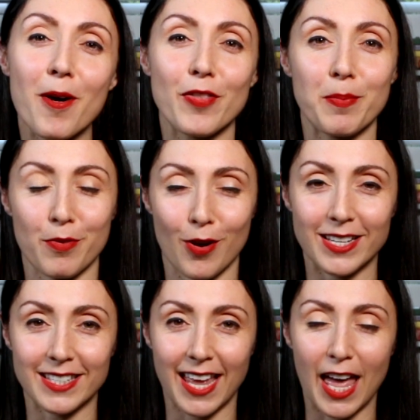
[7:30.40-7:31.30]
of the
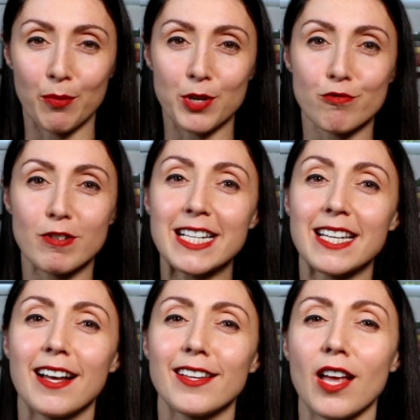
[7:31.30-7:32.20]
price scale, which
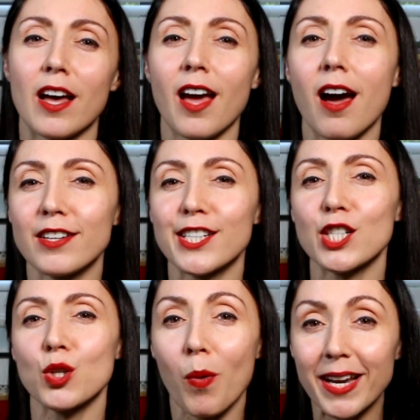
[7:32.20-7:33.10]
retails at under
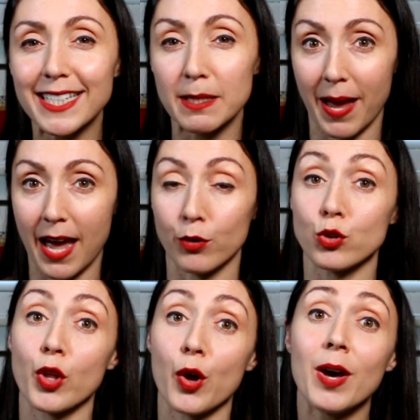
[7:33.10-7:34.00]
twenty pounds,
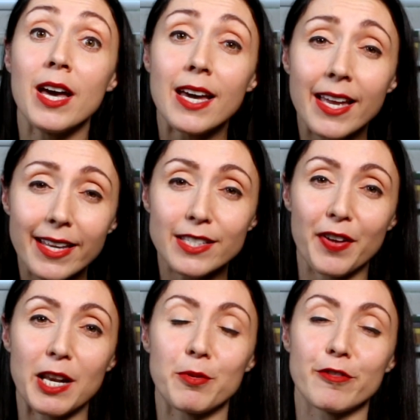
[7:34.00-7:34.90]
although it is
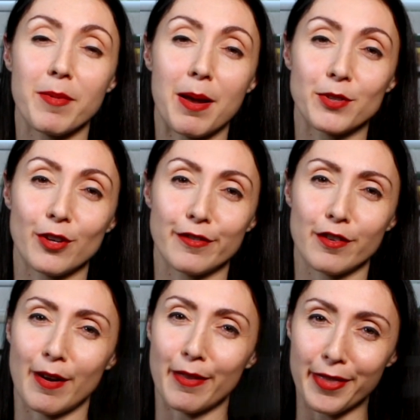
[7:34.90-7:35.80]
available from Amazon for
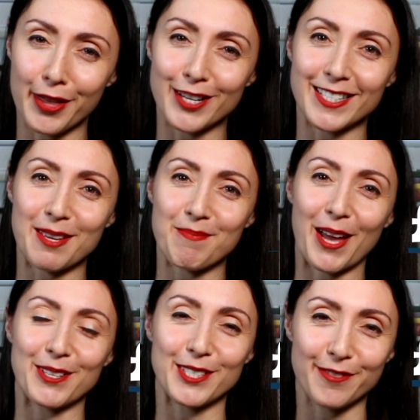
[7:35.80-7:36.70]
around thirteen
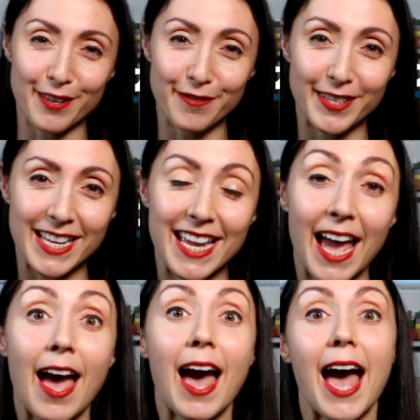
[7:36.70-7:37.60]
pounds fifty,
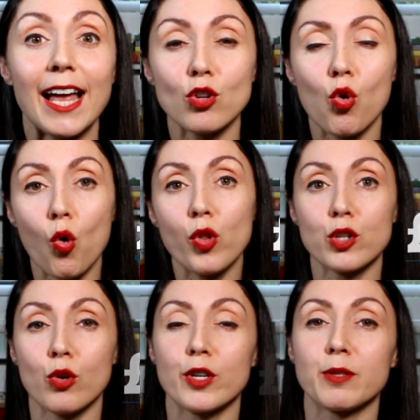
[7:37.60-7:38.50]
and all the
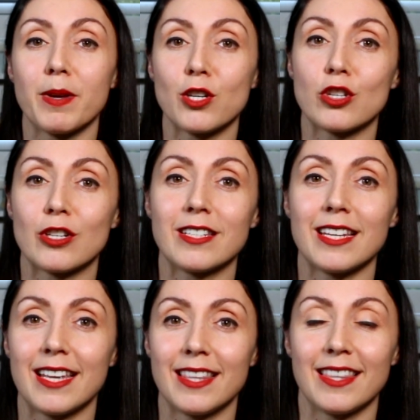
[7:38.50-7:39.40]
toys mentioned
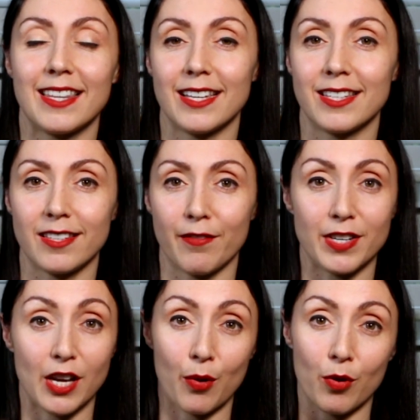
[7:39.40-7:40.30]
in this
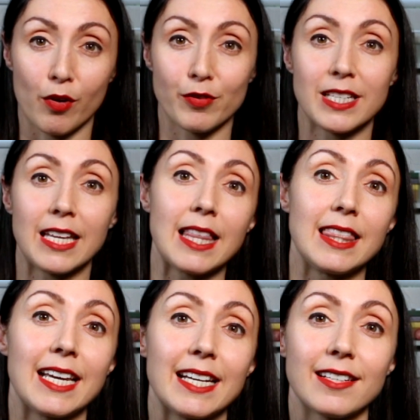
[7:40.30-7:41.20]
video are obviously
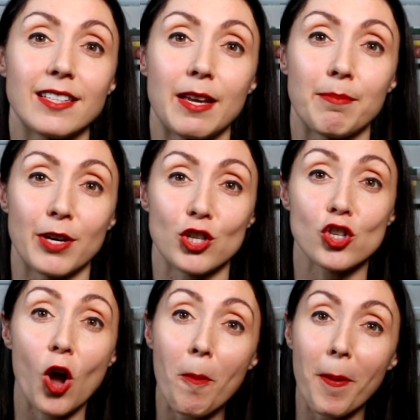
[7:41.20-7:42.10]
linked in my
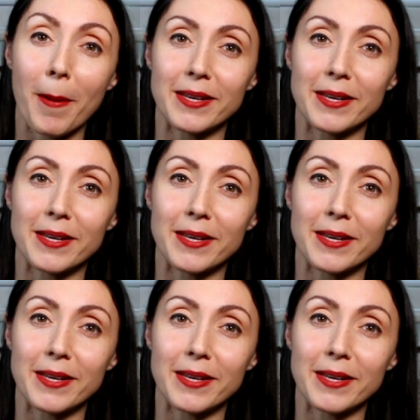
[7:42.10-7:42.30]
shop,